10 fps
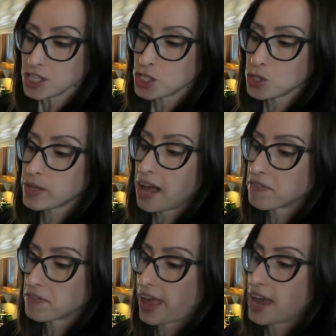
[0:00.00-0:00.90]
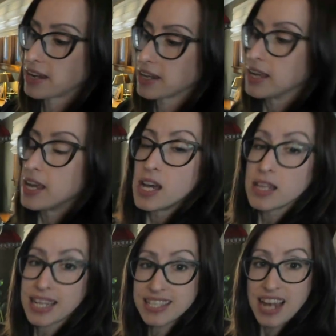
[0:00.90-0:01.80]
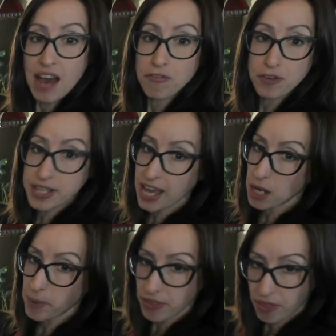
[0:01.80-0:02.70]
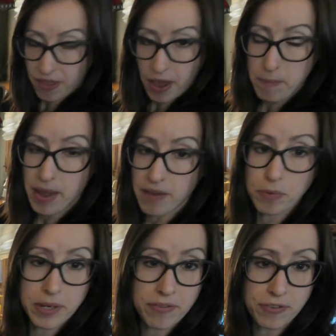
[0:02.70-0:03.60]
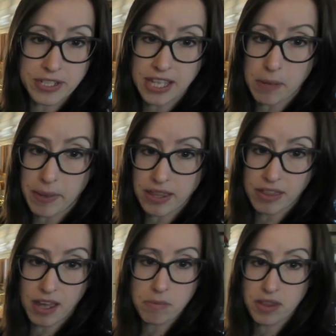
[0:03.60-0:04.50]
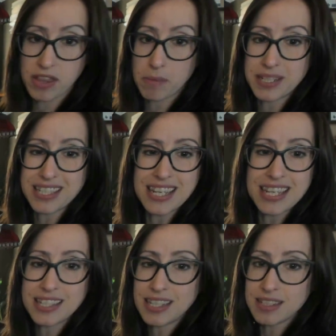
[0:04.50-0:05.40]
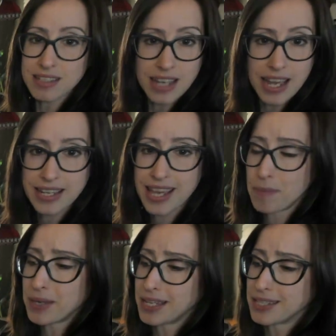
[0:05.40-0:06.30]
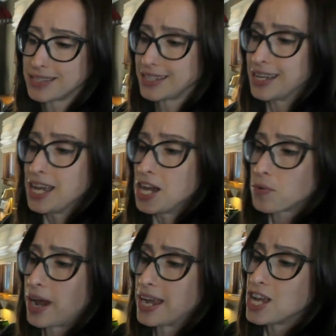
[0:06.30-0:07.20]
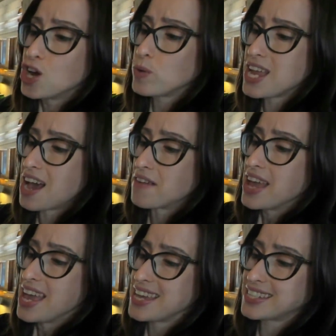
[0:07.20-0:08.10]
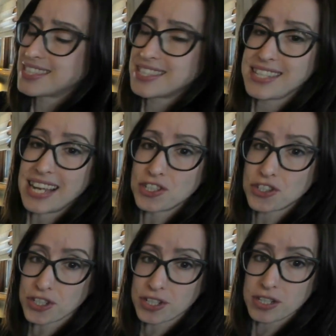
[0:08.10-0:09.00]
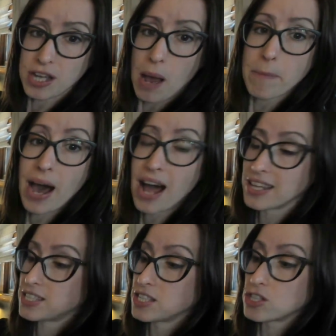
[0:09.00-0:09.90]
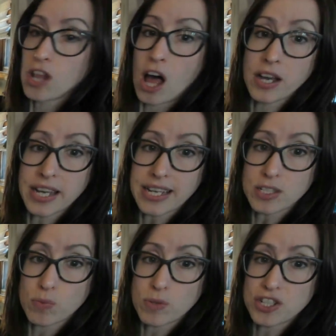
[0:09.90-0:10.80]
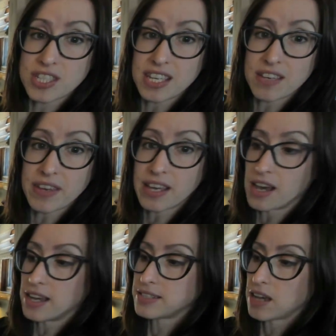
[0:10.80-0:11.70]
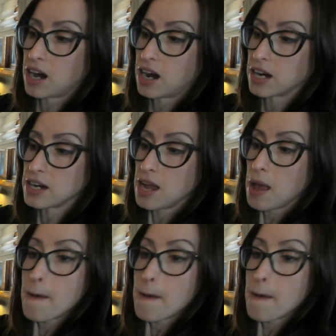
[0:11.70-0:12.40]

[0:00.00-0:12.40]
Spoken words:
to allow for that. Let's not freak out about the thumb. Everybody freaks out about the thumb. The thumb is easy, and it can be easy, right? We have extensor pollicis longus, which is giving us our